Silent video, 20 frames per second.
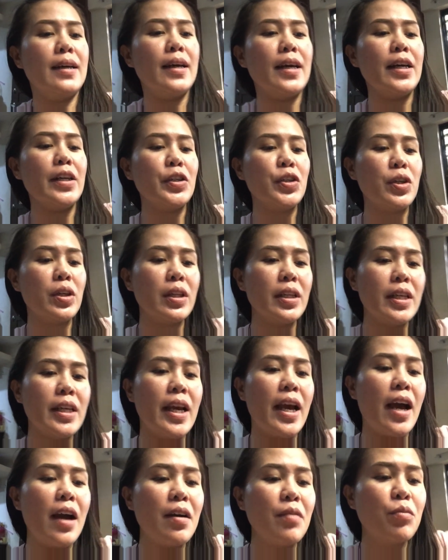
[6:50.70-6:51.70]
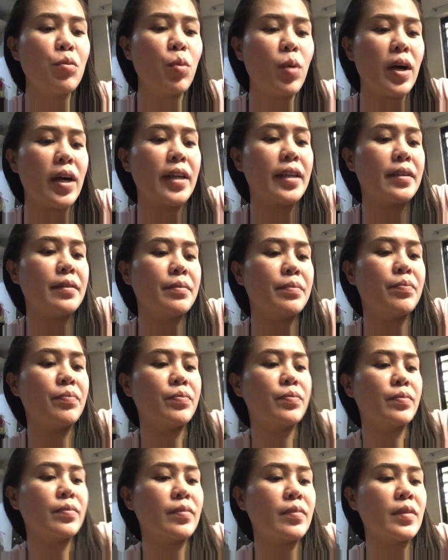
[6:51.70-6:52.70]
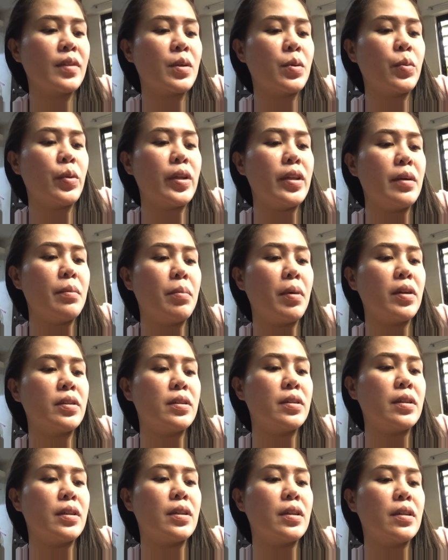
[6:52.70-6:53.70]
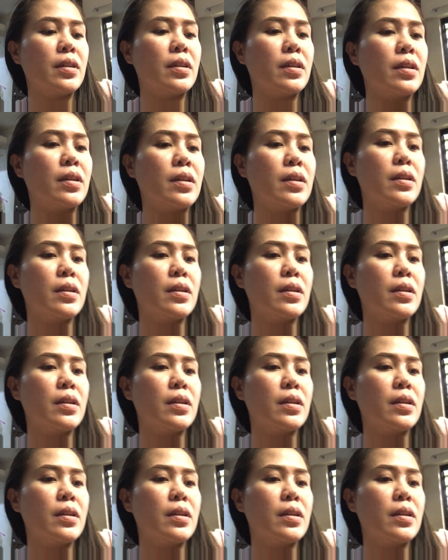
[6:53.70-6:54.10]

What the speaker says: actually have one with the Boston.